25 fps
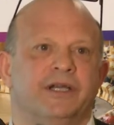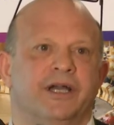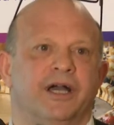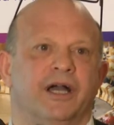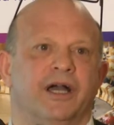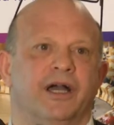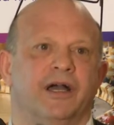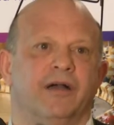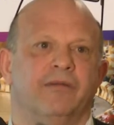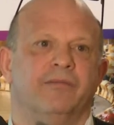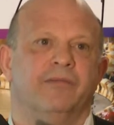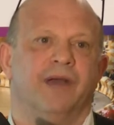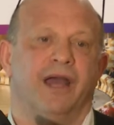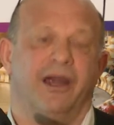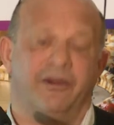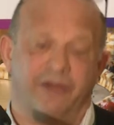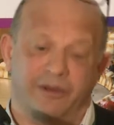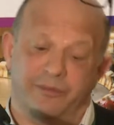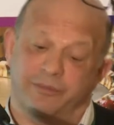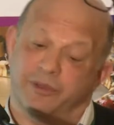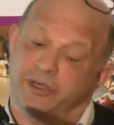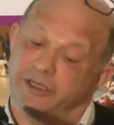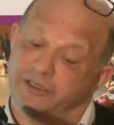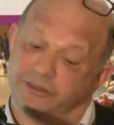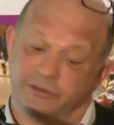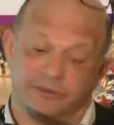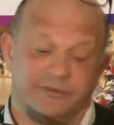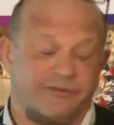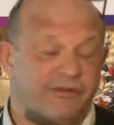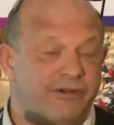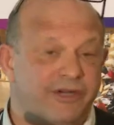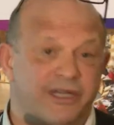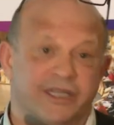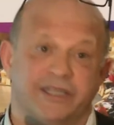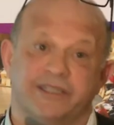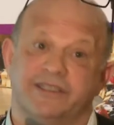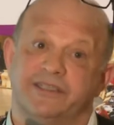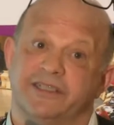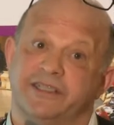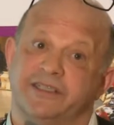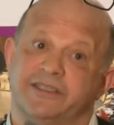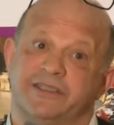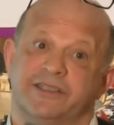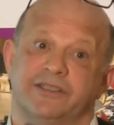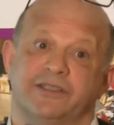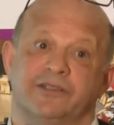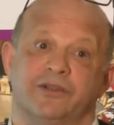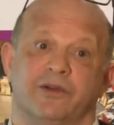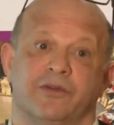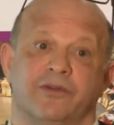Um, Harry Burns was very
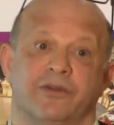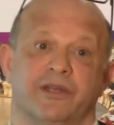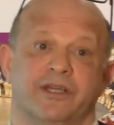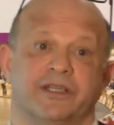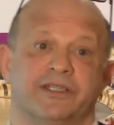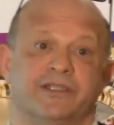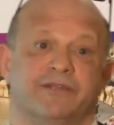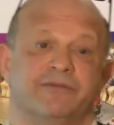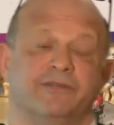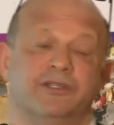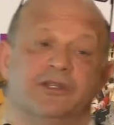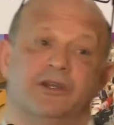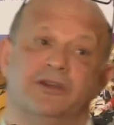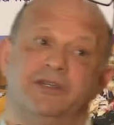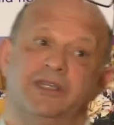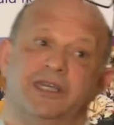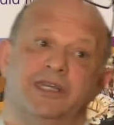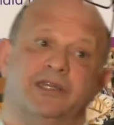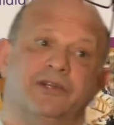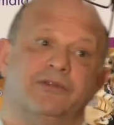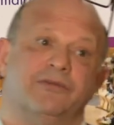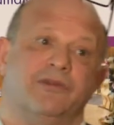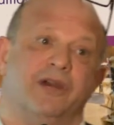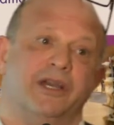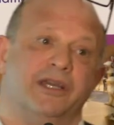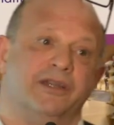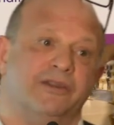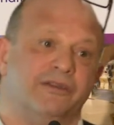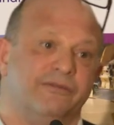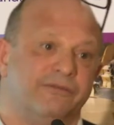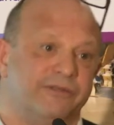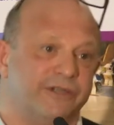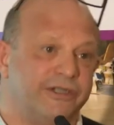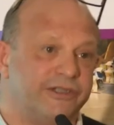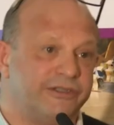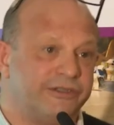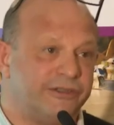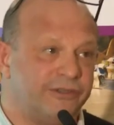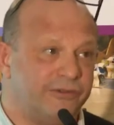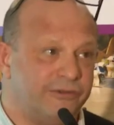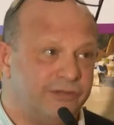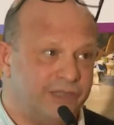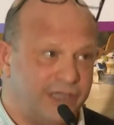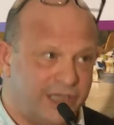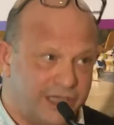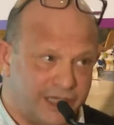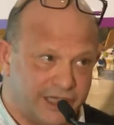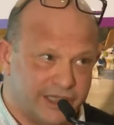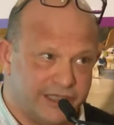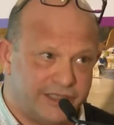insistent on this. If you don't get it right in the first two
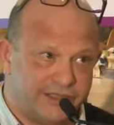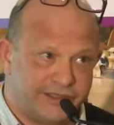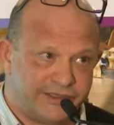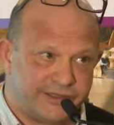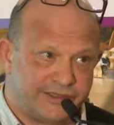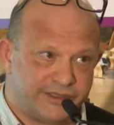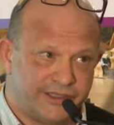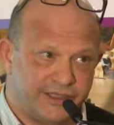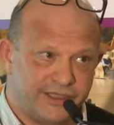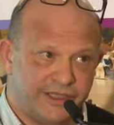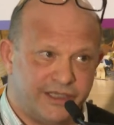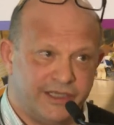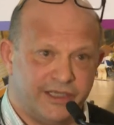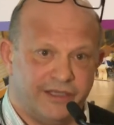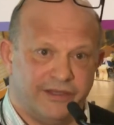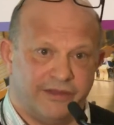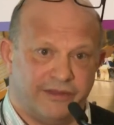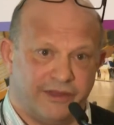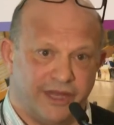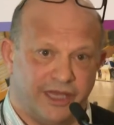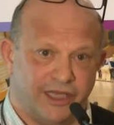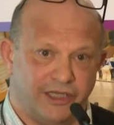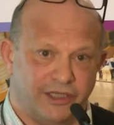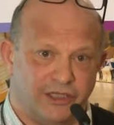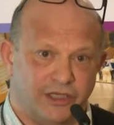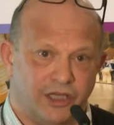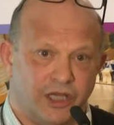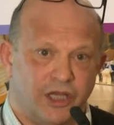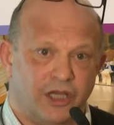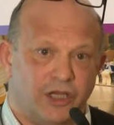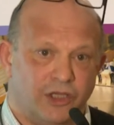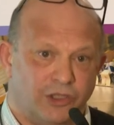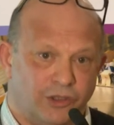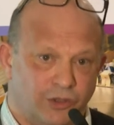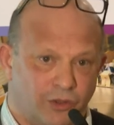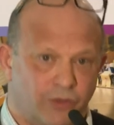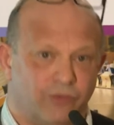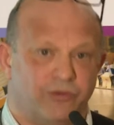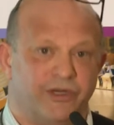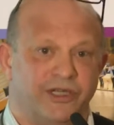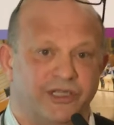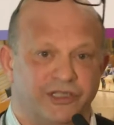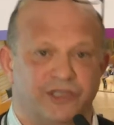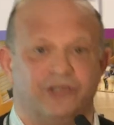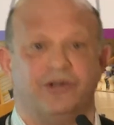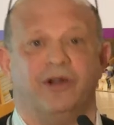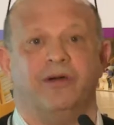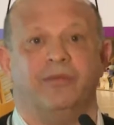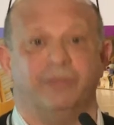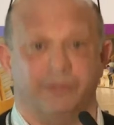years, then you're in
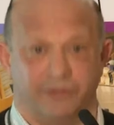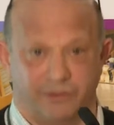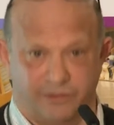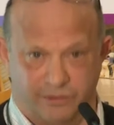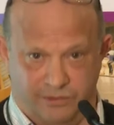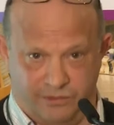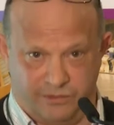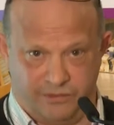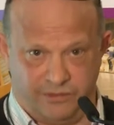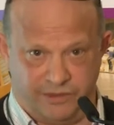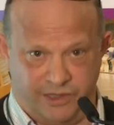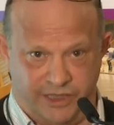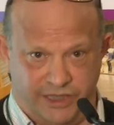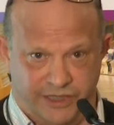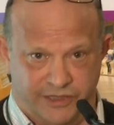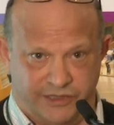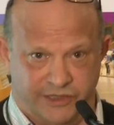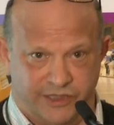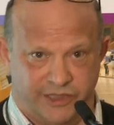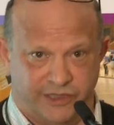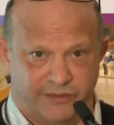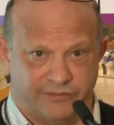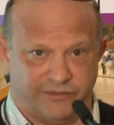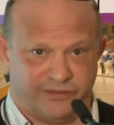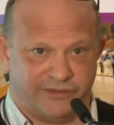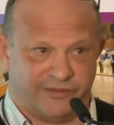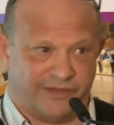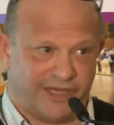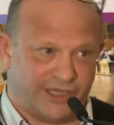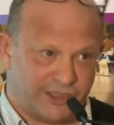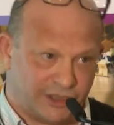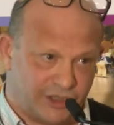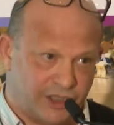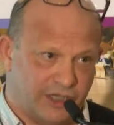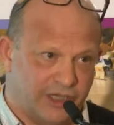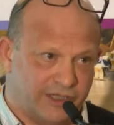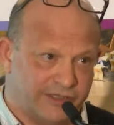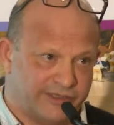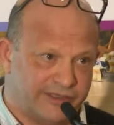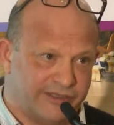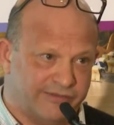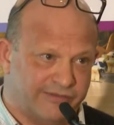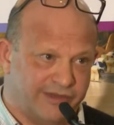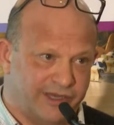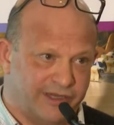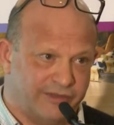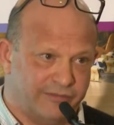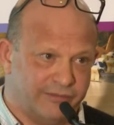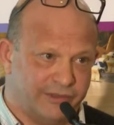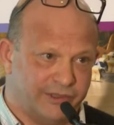trouble in terms of that child's
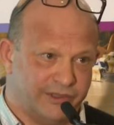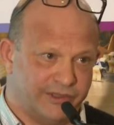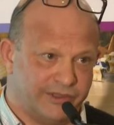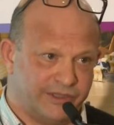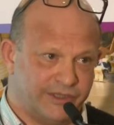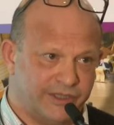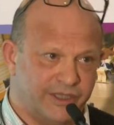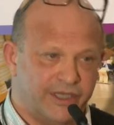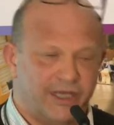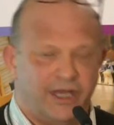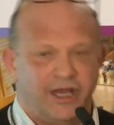development.